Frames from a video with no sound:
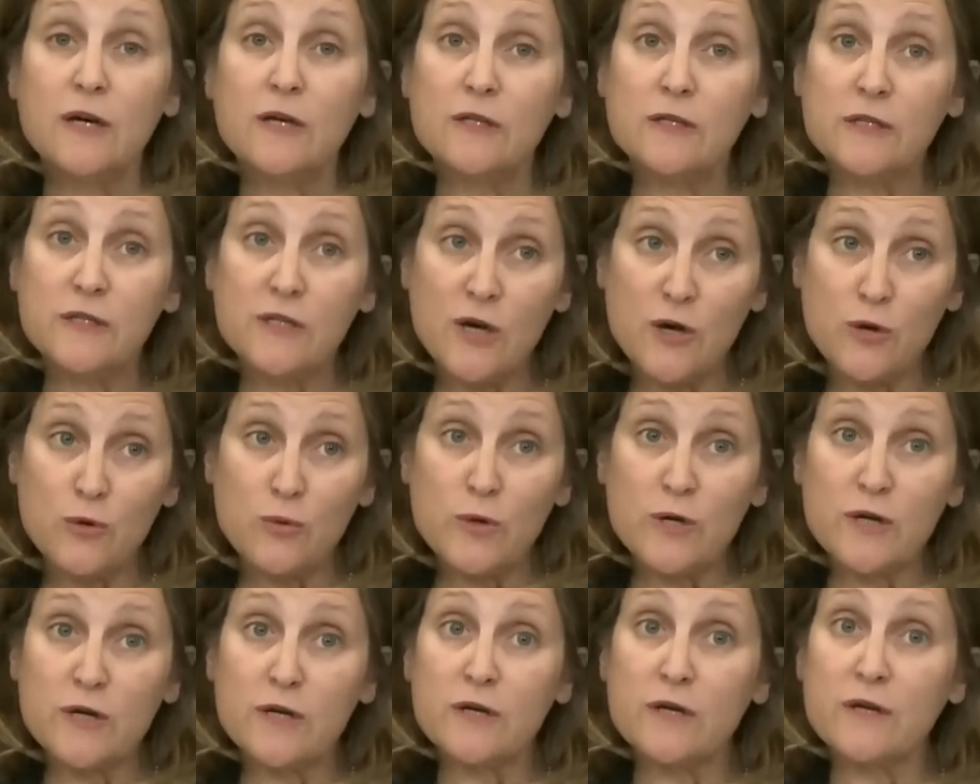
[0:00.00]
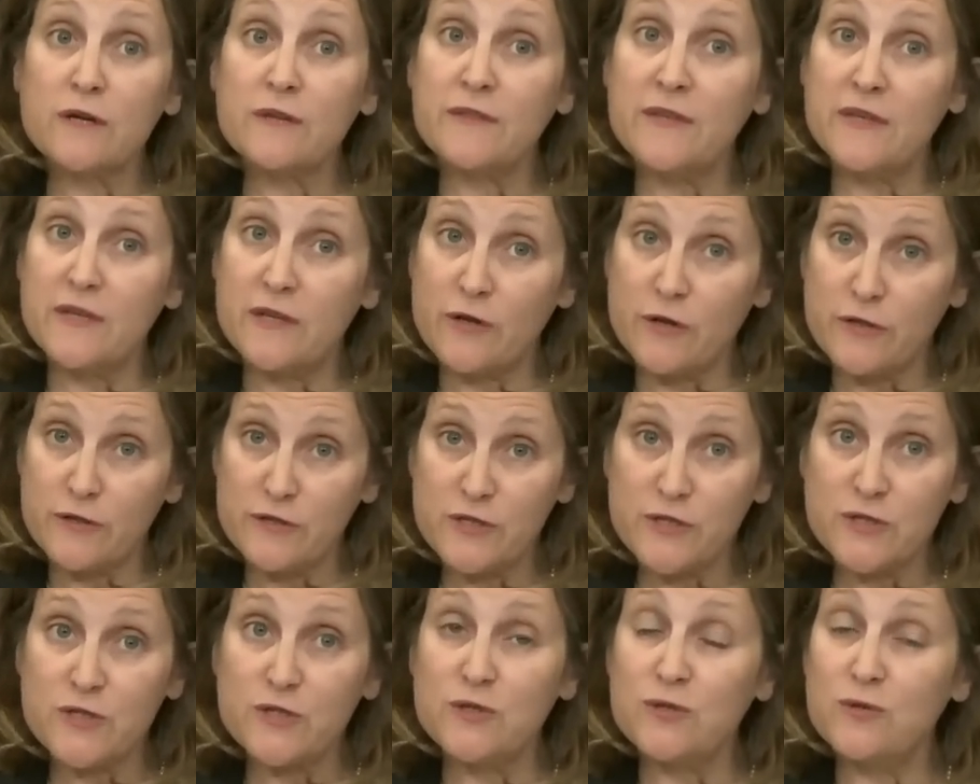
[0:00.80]
lower than our
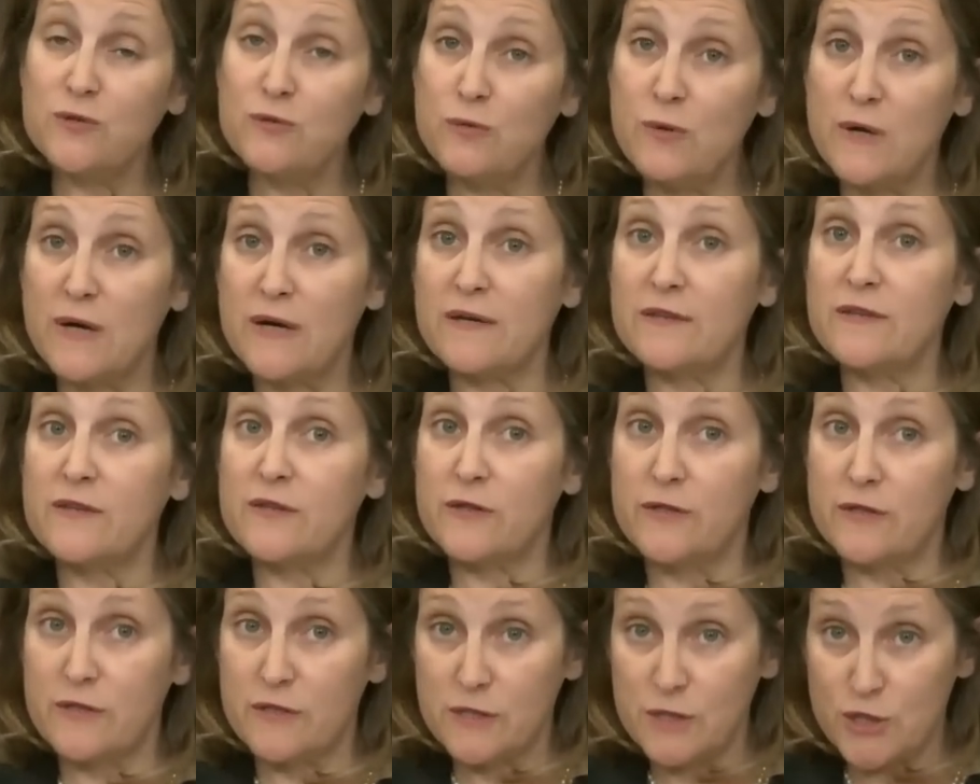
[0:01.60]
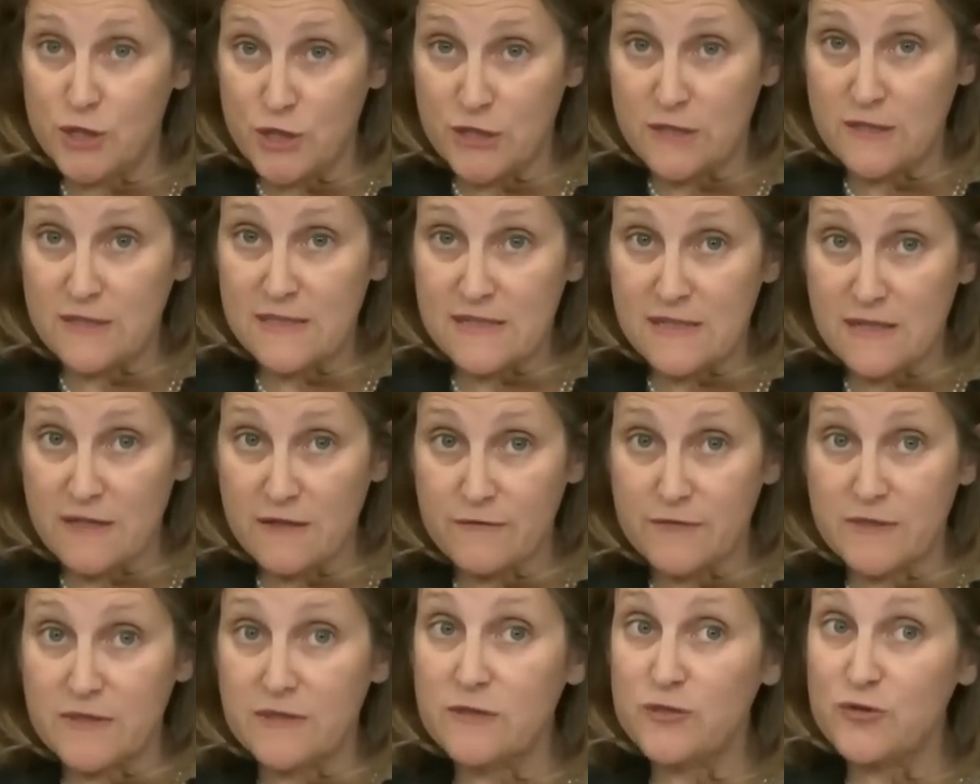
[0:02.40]
two other
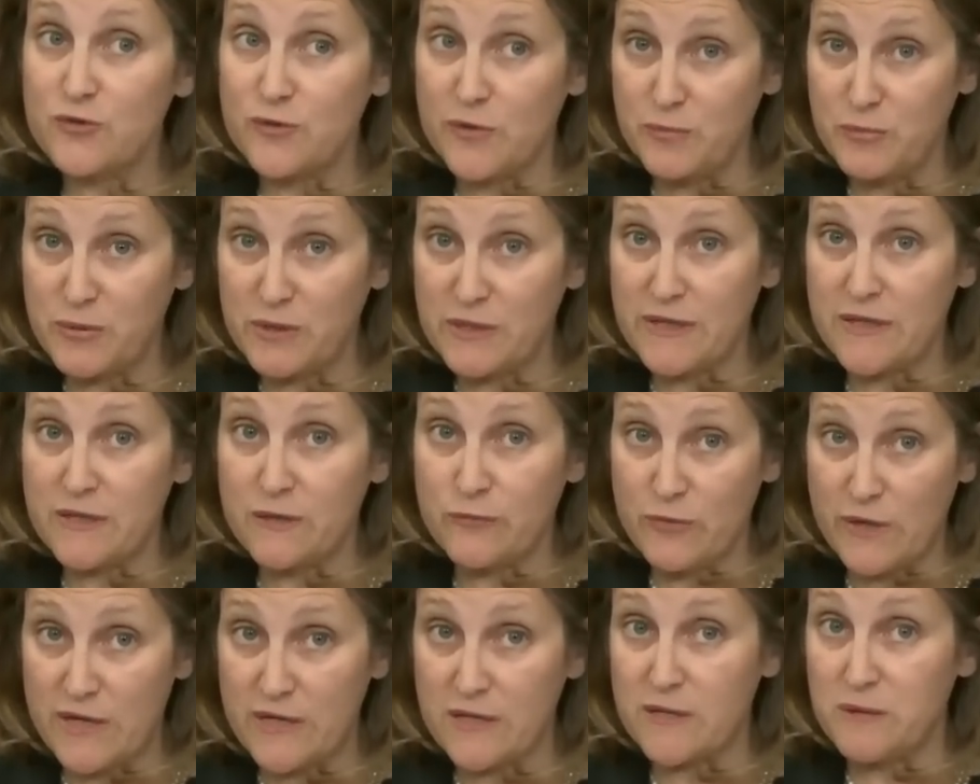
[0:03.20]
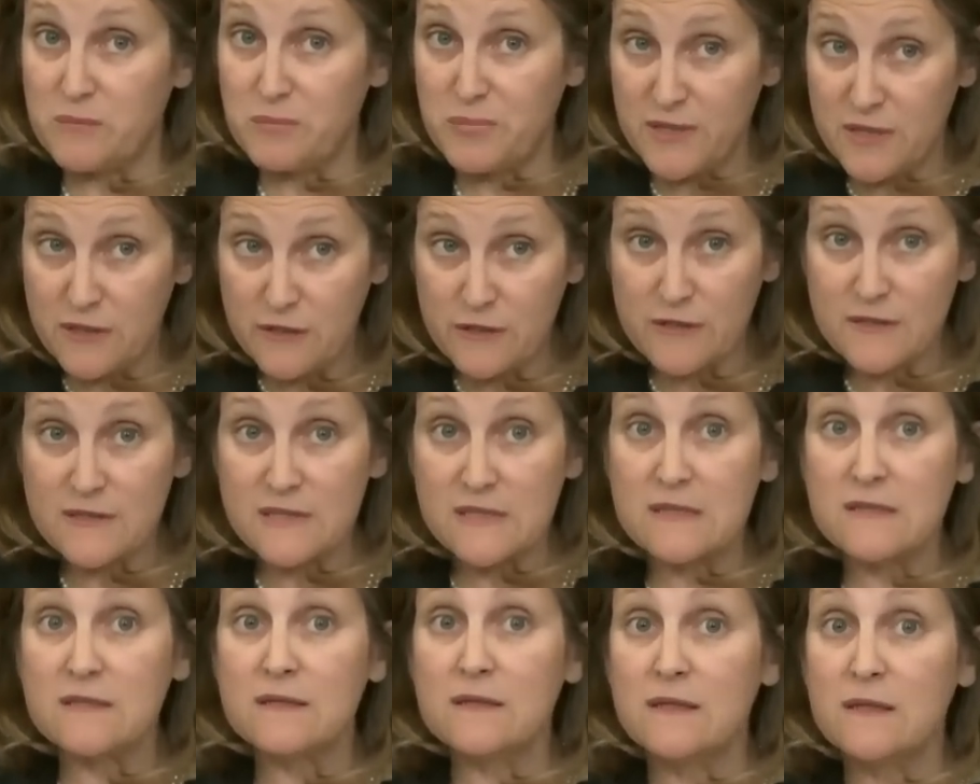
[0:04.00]
G7 AAA rated
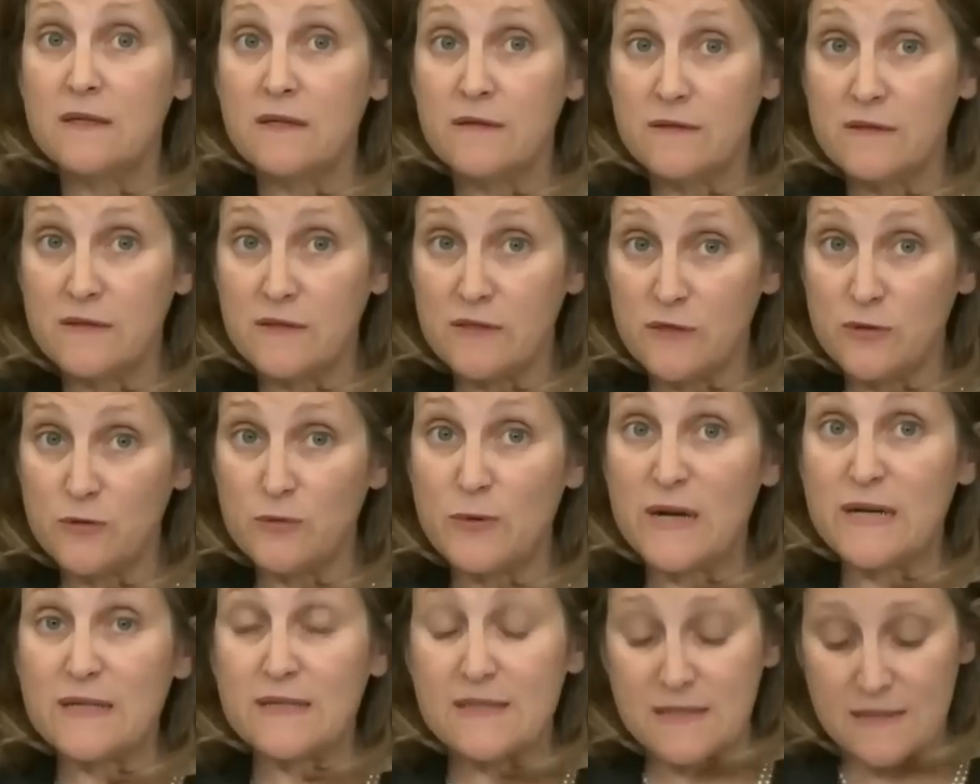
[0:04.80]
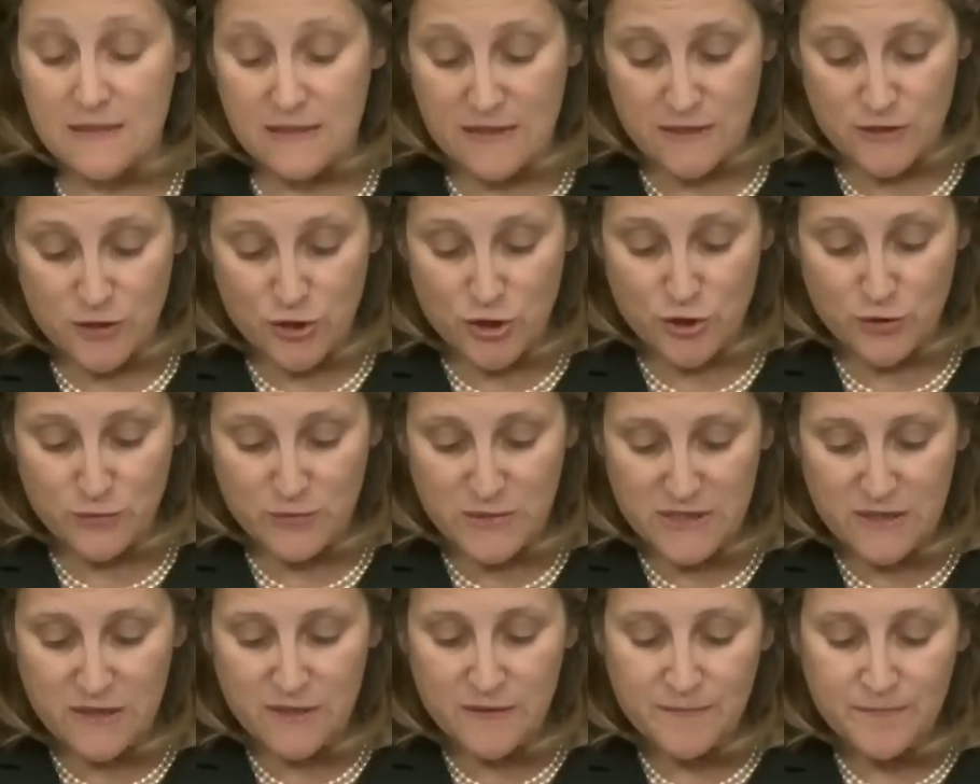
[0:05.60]
peers, the US and
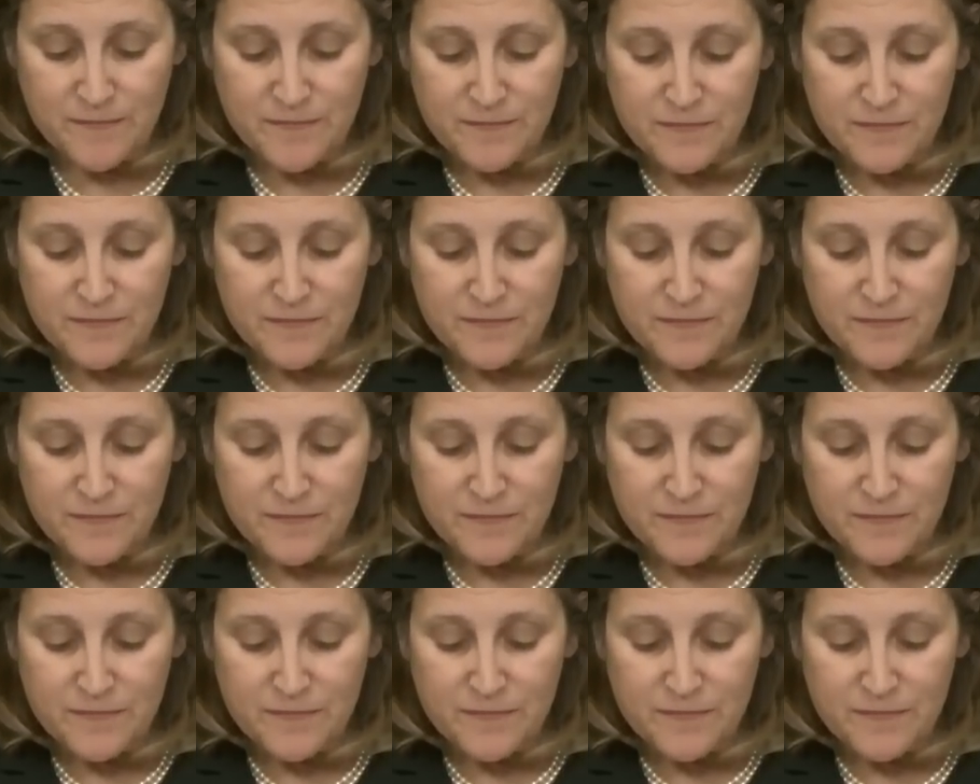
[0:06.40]
Germany,